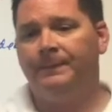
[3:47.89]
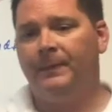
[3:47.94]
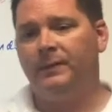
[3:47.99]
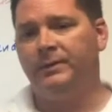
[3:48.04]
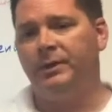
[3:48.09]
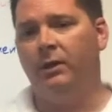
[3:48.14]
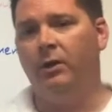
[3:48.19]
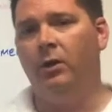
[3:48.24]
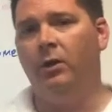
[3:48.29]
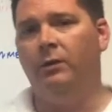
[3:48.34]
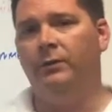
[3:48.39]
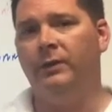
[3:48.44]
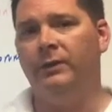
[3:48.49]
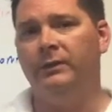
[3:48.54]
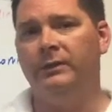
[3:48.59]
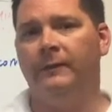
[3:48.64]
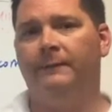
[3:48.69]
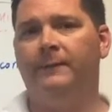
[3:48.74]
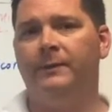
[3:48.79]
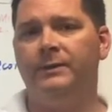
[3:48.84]
So the
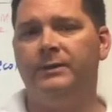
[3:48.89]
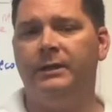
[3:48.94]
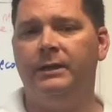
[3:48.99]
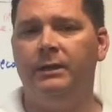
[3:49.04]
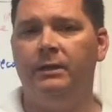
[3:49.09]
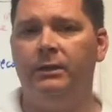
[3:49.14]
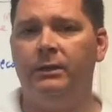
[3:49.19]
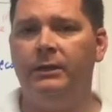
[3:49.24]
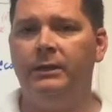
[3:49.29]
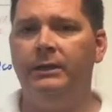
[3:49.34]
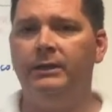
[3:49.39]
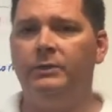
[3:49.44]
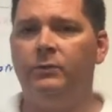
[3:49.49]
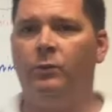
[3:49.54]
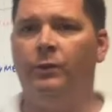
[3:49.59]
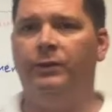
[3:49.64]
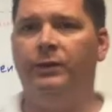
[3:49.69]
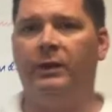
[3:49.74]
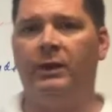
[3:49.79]
difference here is with